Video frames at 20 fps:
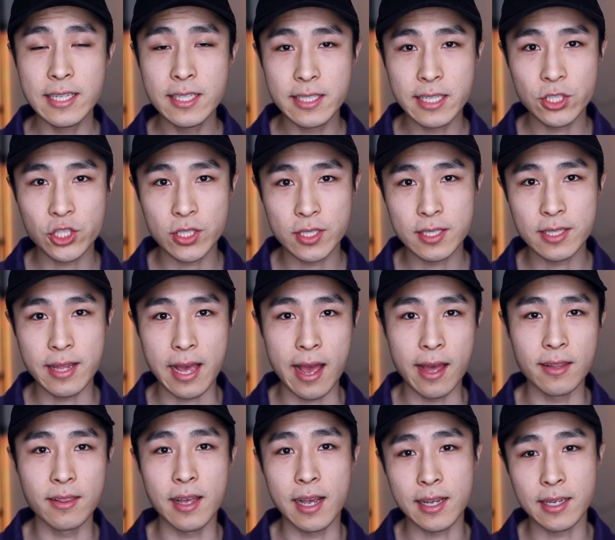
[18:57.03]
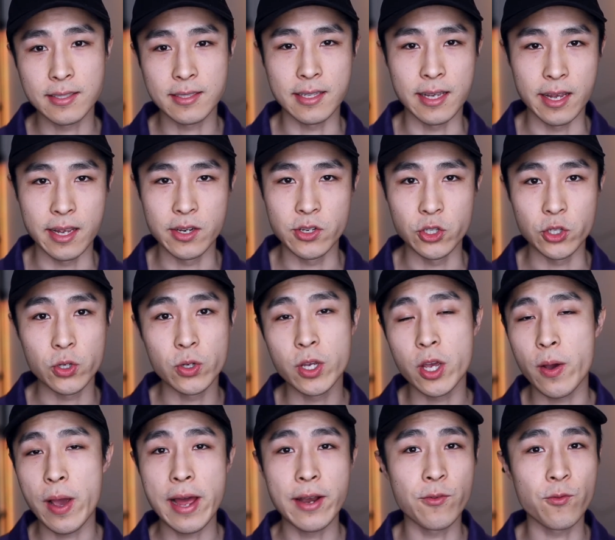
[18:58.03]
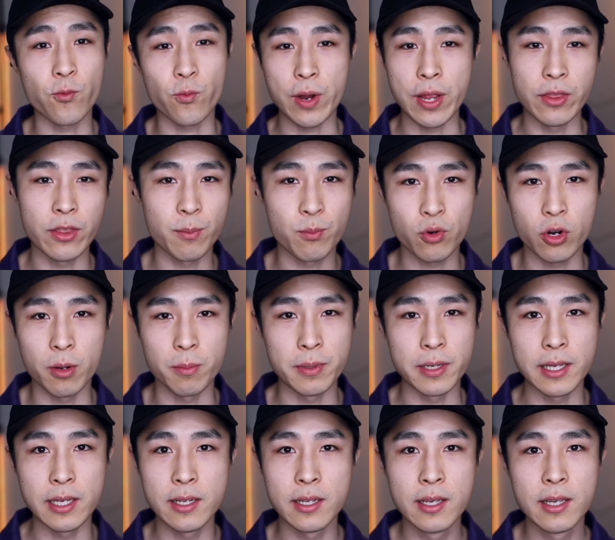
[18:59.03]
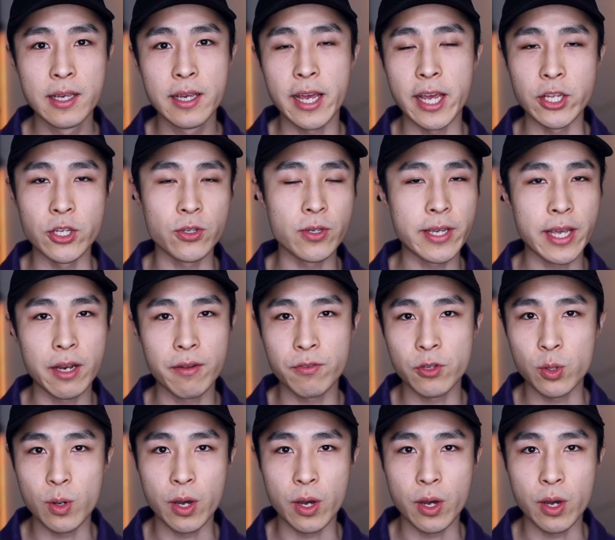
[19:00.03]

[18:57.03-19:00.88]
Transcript: addition to that, like I said, you could go out and rent the property and you could get a few